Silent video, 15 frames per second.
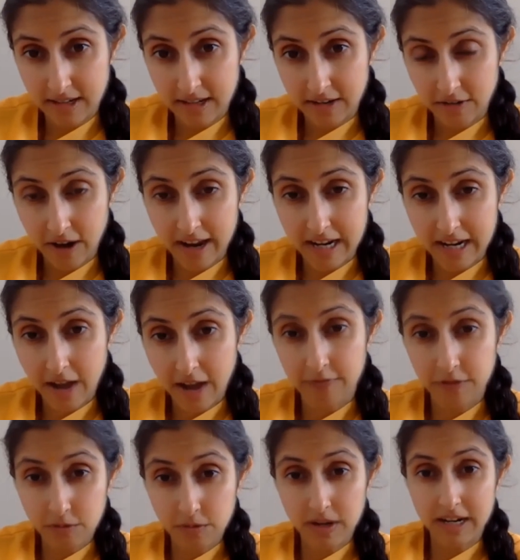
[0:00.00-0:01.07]
right? Have
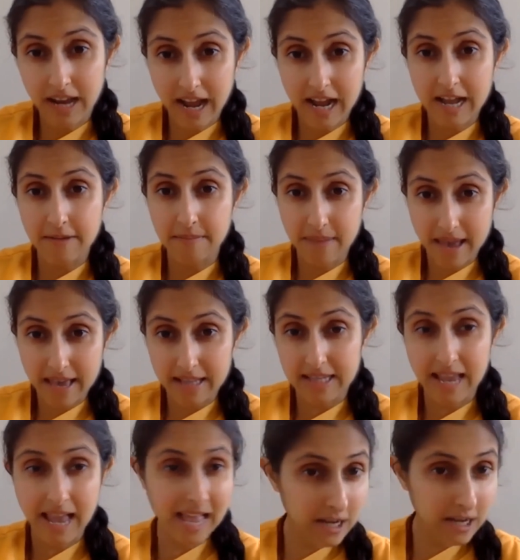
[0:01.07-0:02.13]
you and I met
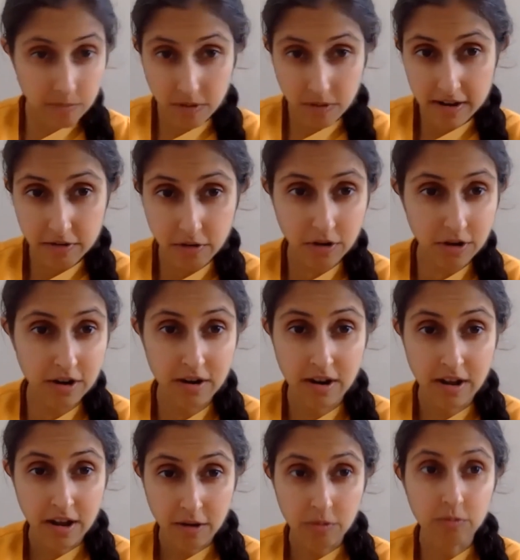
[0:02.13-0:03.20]
anyone or
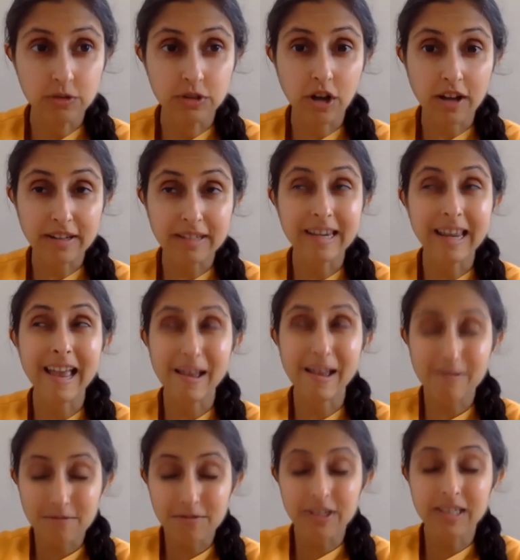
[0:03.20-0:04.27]
who's gotten
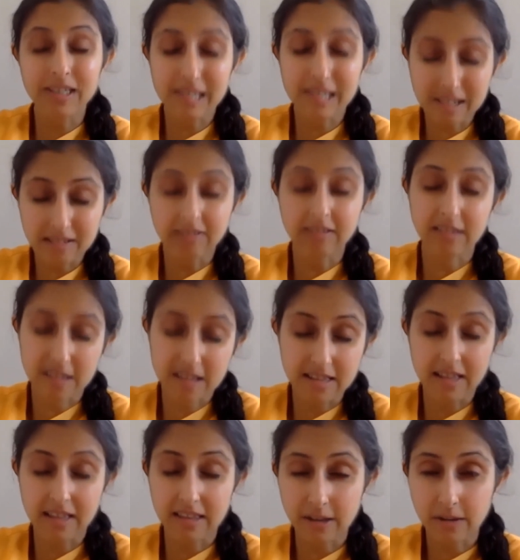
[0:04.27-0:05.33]
every single thing
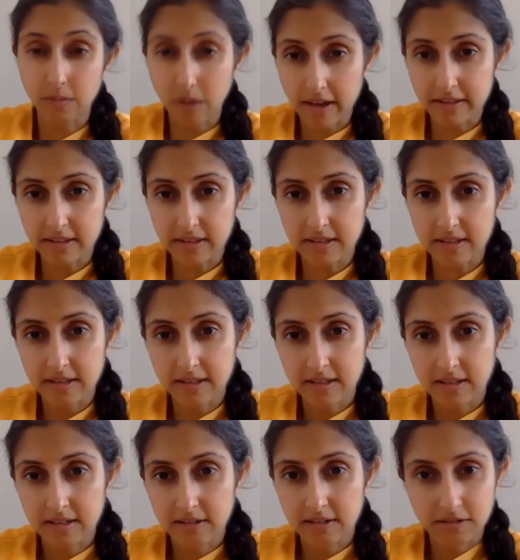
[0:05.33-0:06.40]
that they want?
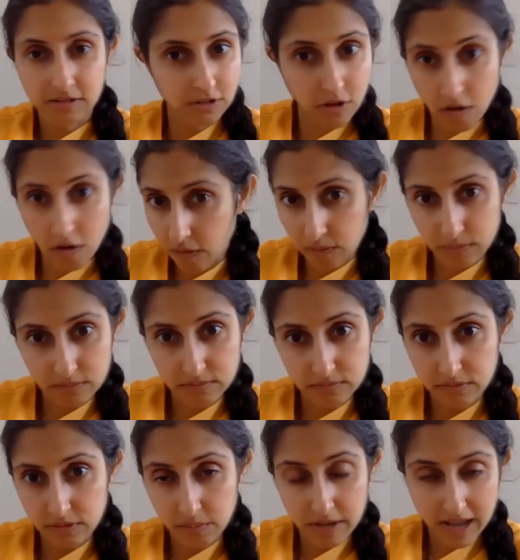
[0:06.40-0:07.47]
No,
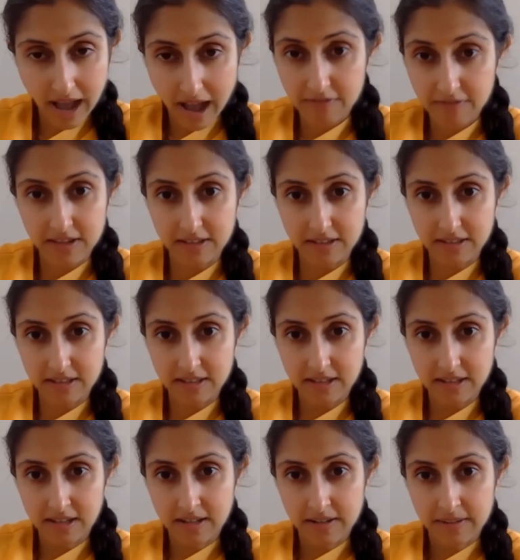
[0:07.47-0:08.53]
we haven't.
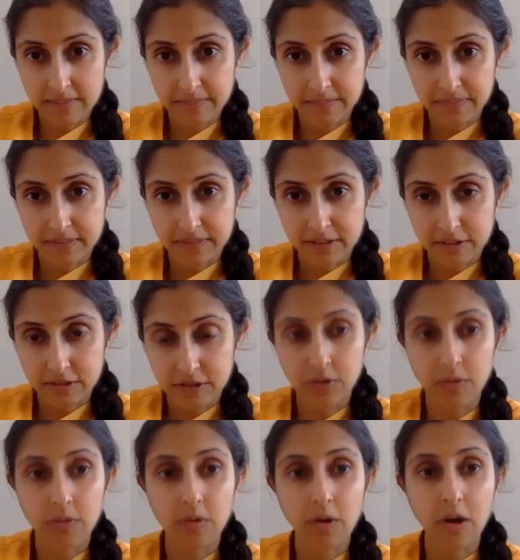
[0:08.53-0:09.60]

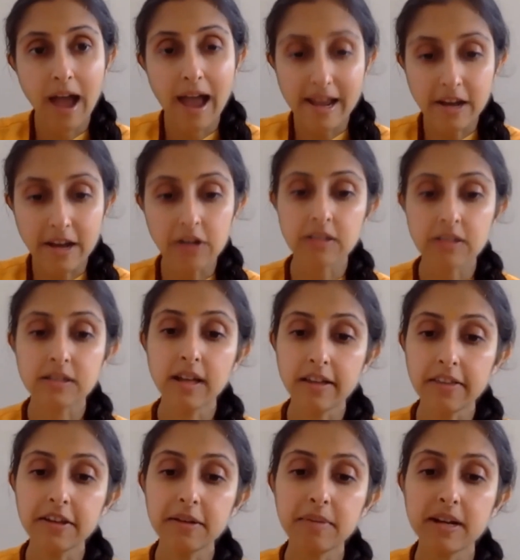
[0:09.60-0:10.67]
So anger is
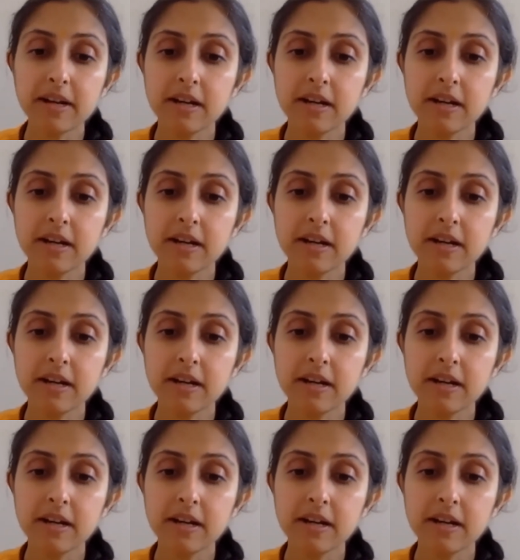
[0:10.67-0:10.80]
nothing but an